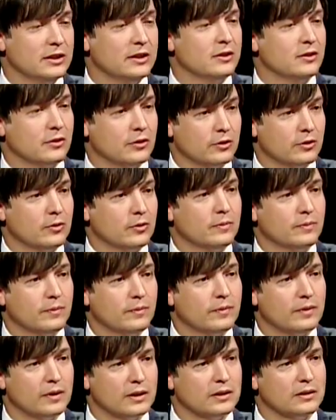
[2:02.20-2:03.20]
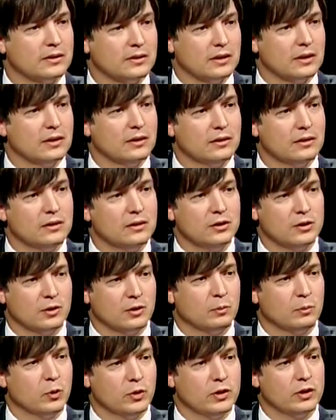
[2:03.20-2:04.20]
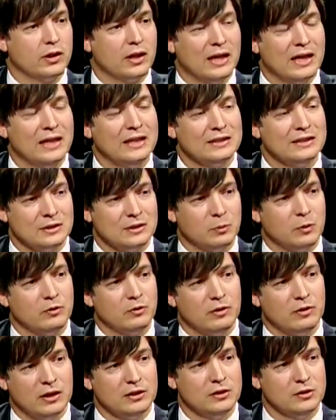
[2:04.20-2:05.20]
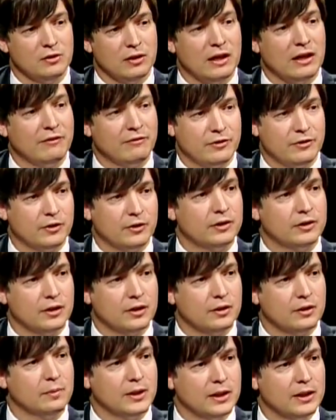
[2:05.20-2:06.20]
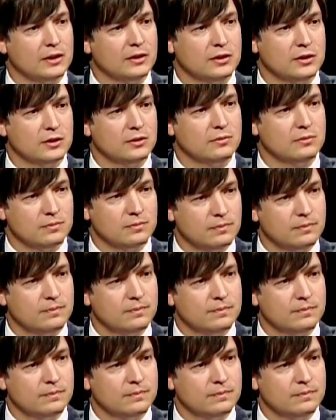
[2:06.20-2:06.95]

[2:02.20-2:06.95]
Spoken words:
general things that your employer has to provide you after a termination.